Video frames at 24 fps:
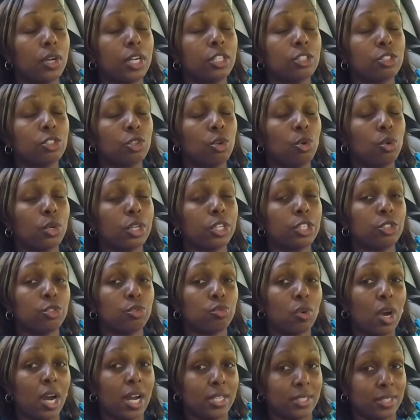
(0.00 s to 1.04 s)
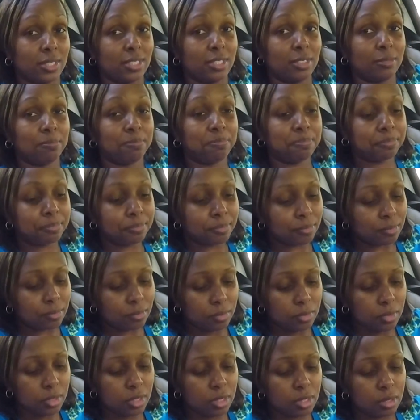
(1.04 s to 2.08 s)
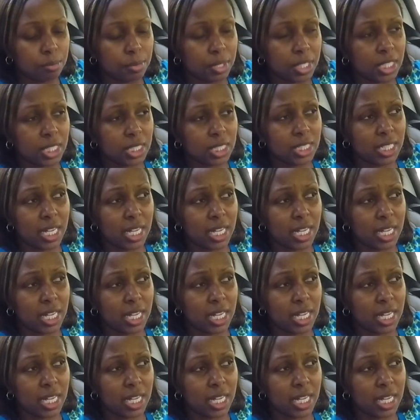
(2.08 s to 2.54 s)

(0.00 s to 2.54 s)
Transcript: score is rising, because